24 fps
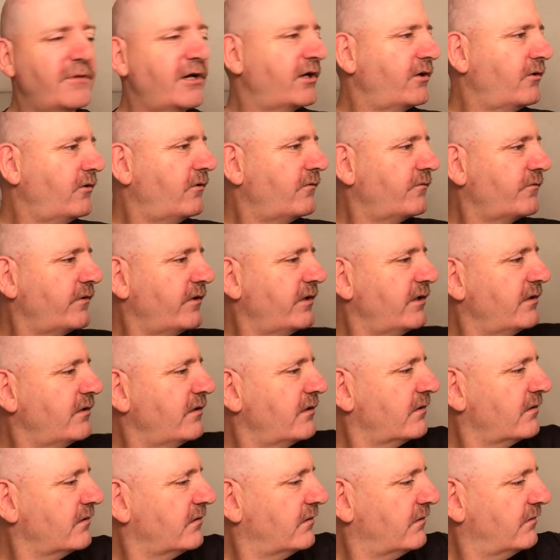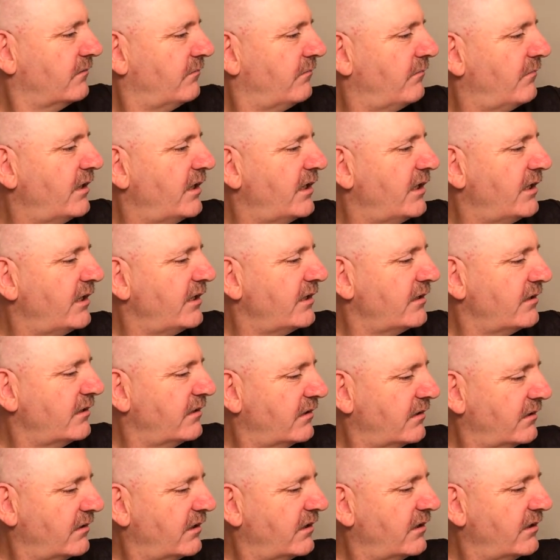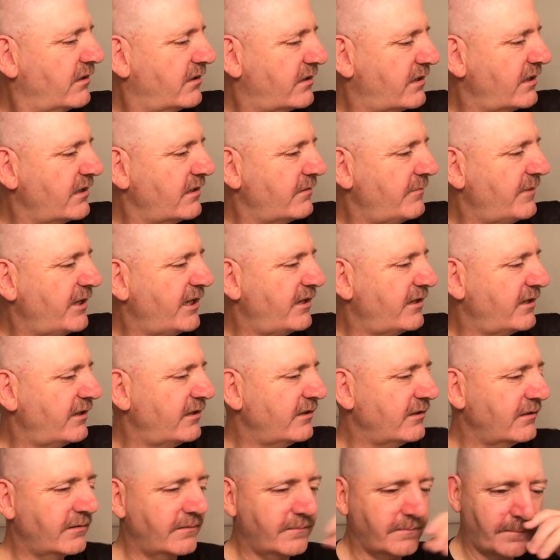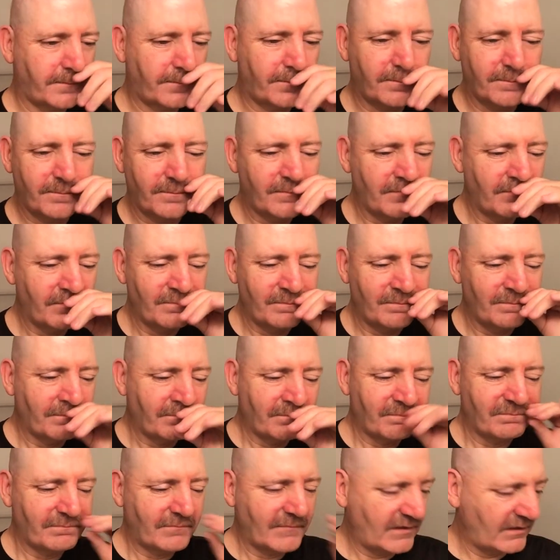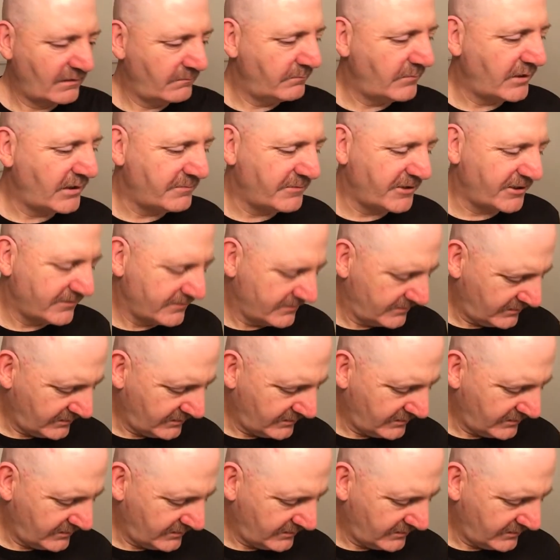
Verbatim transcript: my girlfriend, but I think about it. Bummer.